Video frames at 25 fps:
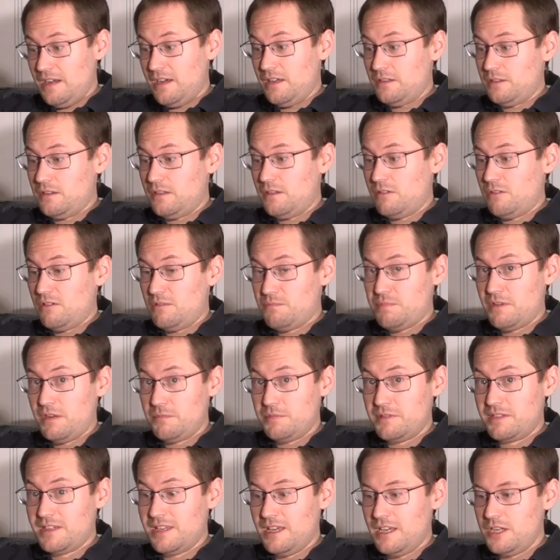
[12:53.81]
other
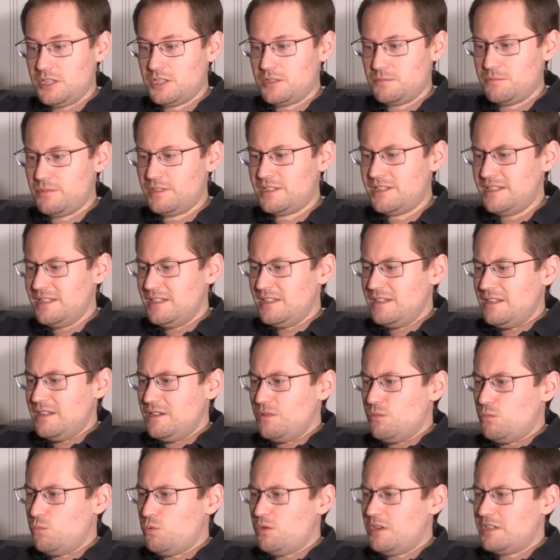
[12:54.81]
publication, but
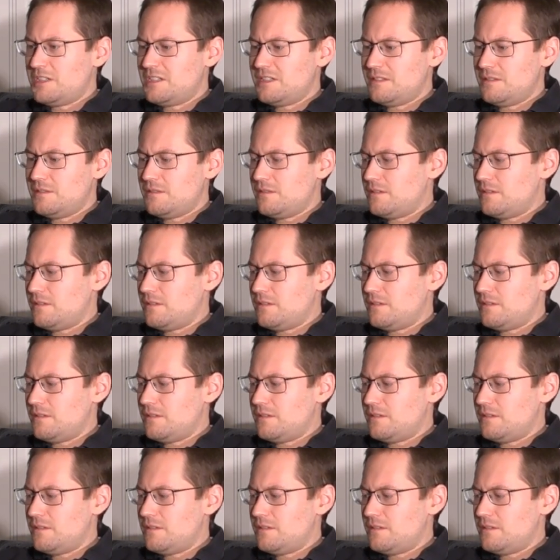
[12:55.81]
what